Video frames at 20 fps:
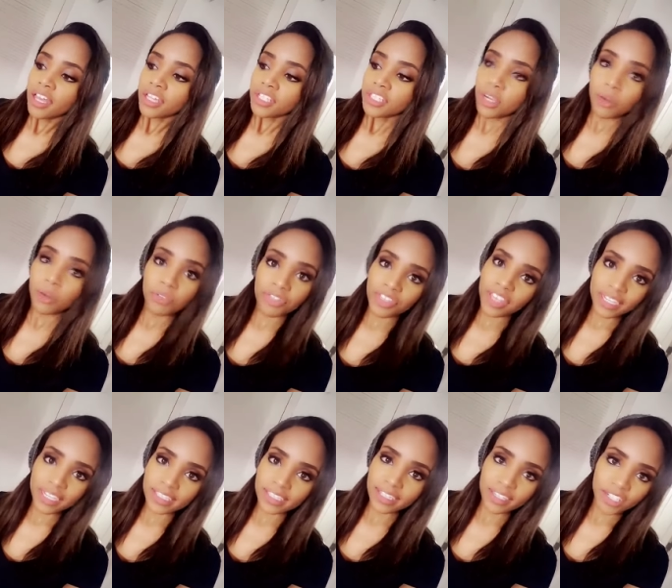Don't think
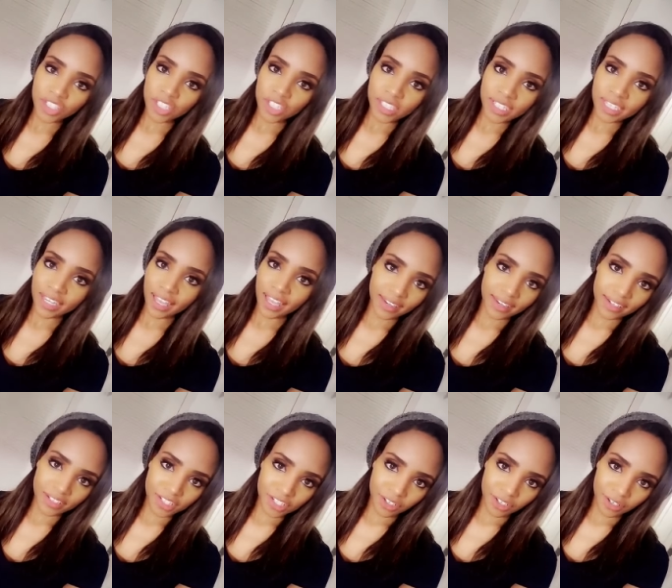it's going to just get
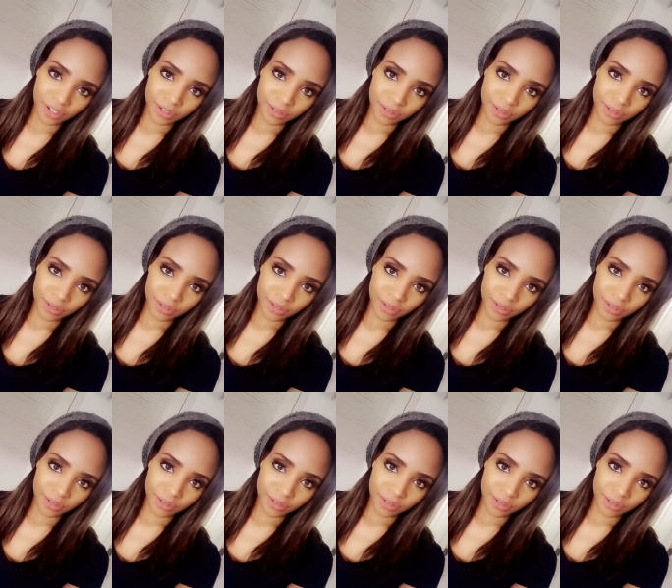handed to you.